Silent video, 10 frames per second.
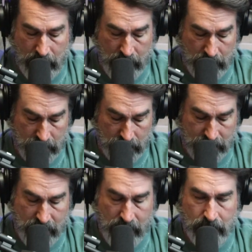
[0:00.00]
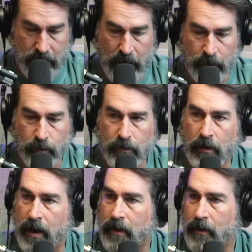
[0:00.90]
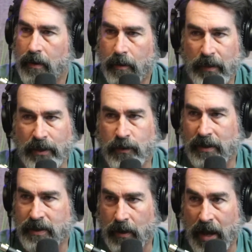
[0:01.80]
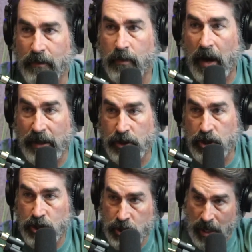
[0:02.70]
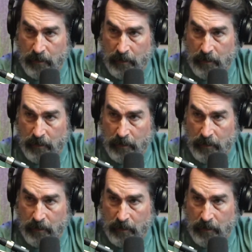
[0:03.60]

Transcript: looked down, and that's when I said I shot